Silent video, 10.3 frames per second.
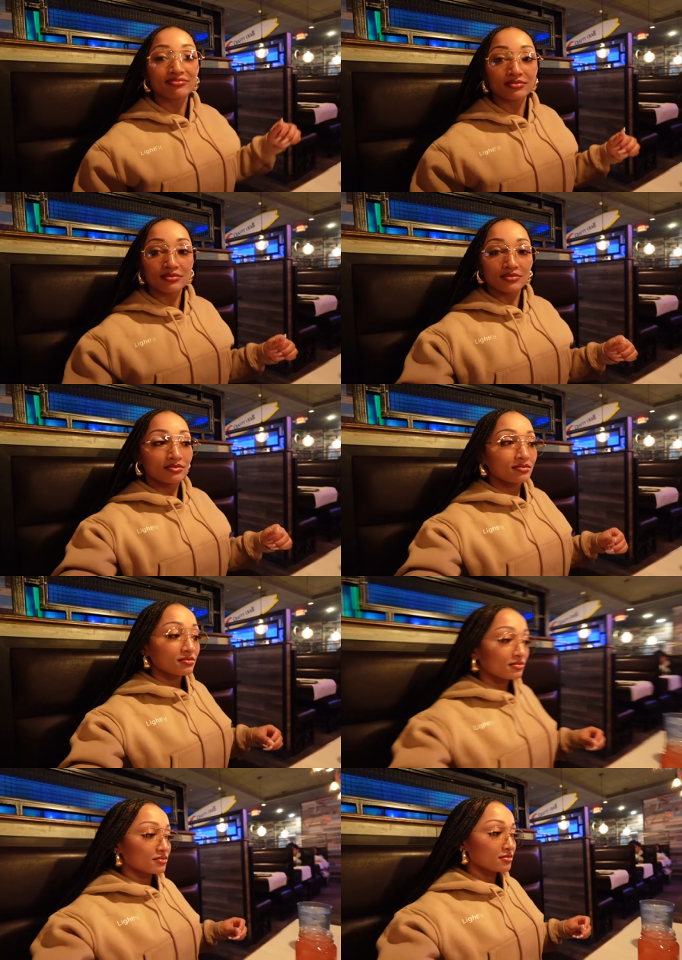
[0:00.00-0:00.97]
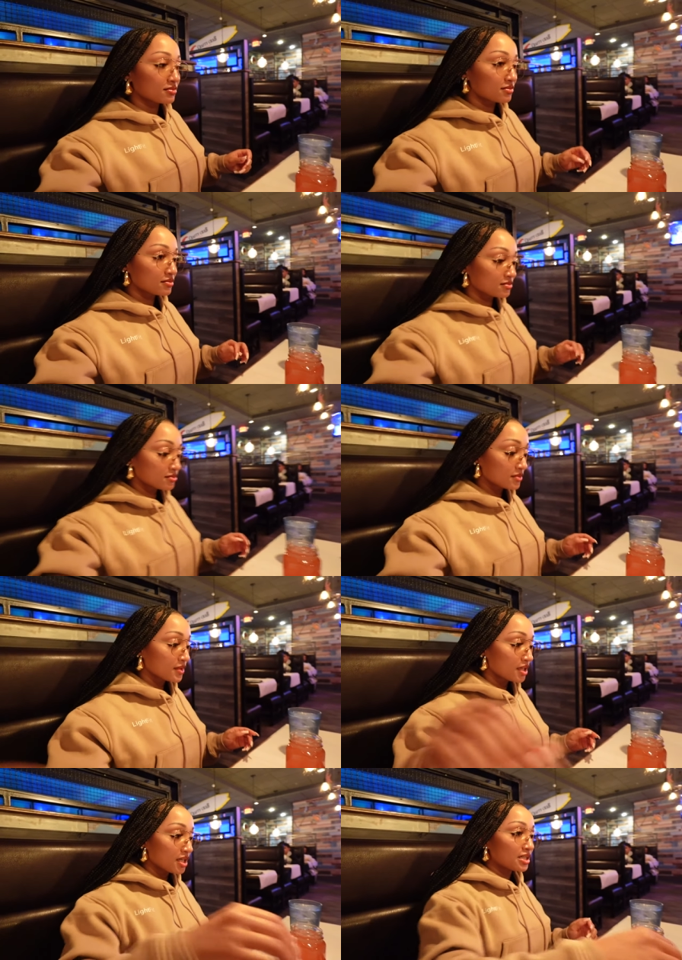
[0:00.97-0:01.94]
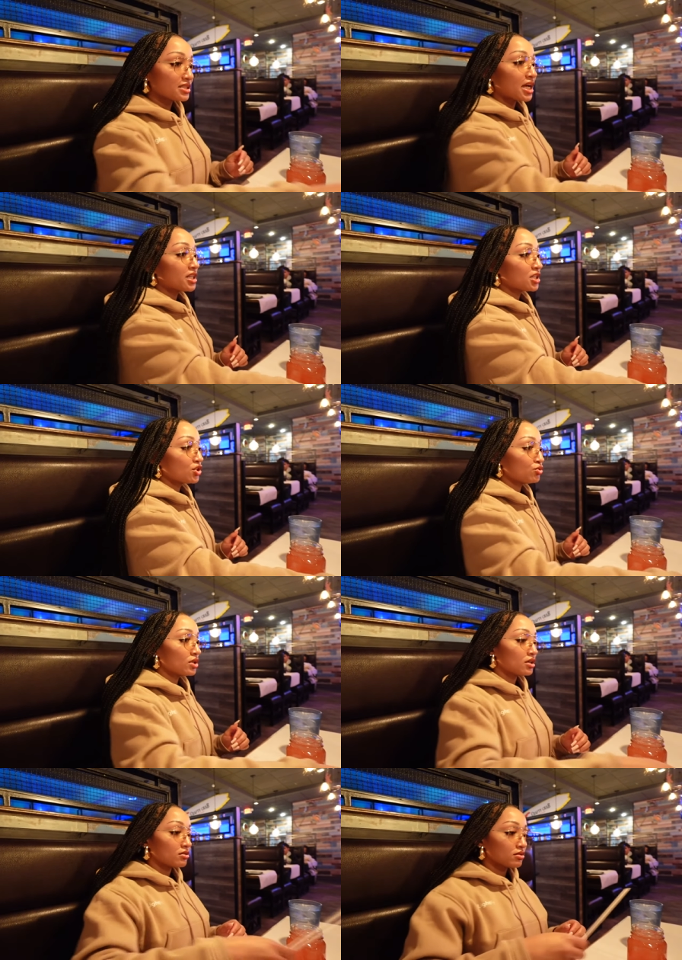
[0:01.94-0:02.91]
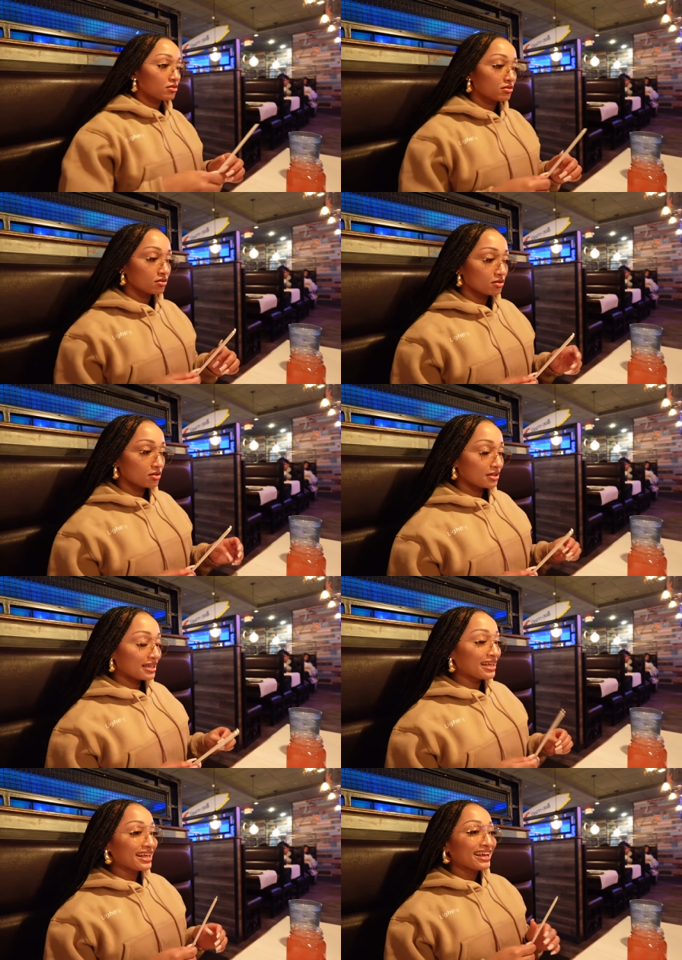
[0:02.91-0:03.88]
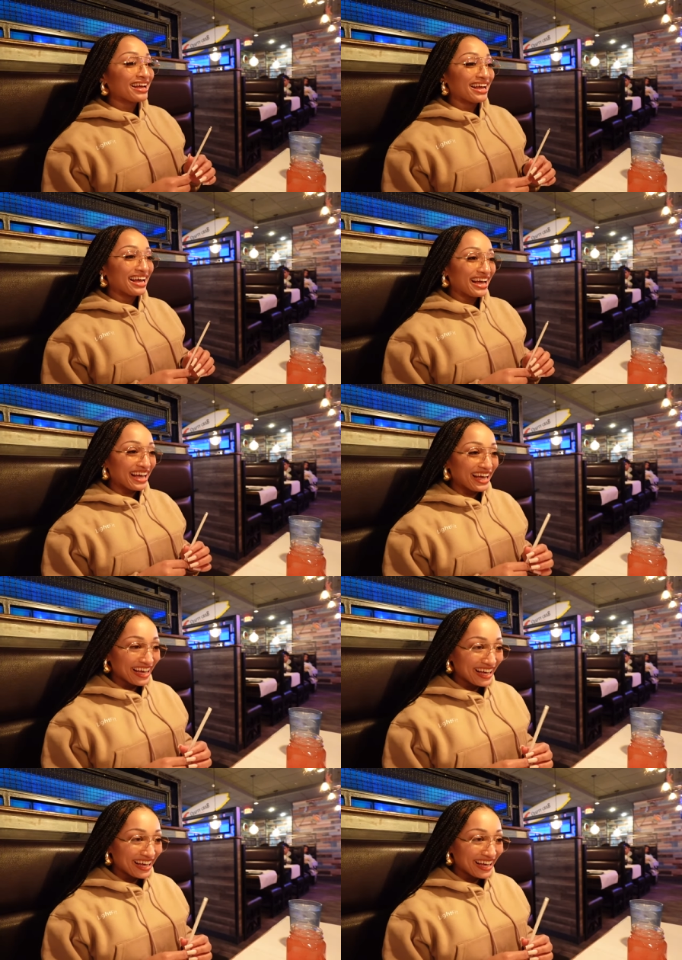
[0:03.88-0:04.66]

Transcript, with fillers: But not only that, though. It's not in a cute cup. Yeah, like, no.